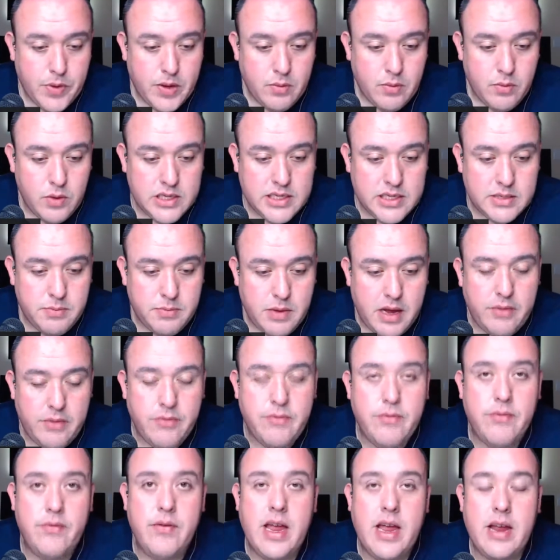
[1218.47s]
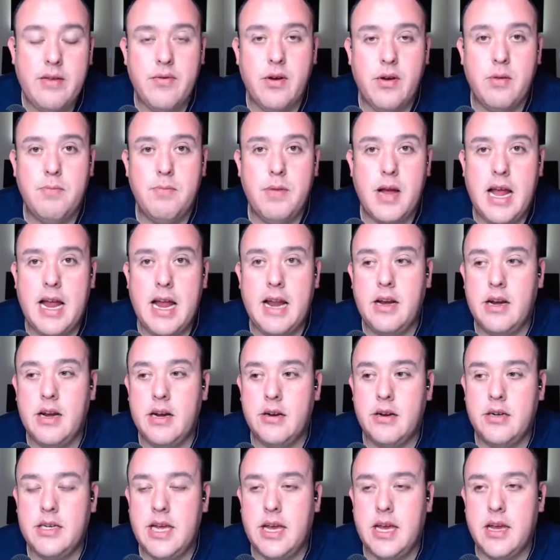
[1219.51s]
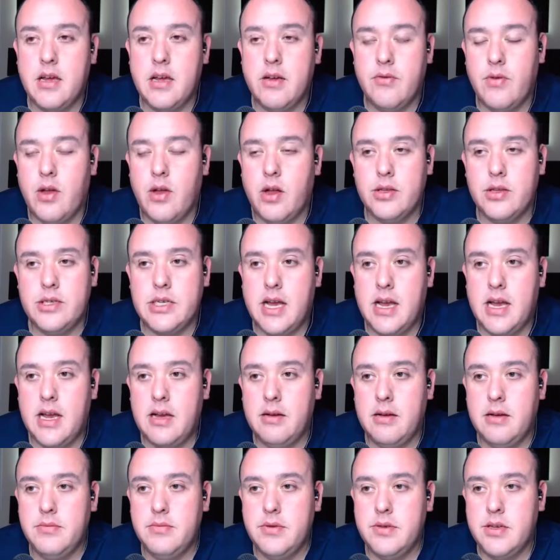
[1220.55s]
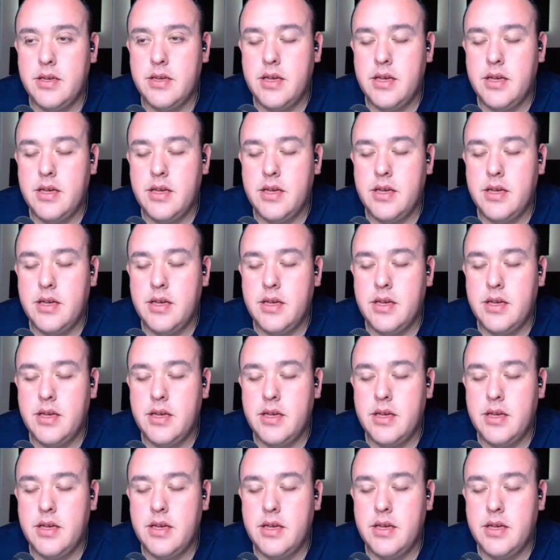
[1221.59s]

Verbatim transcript: what's my favorite Pioneer deck of all time?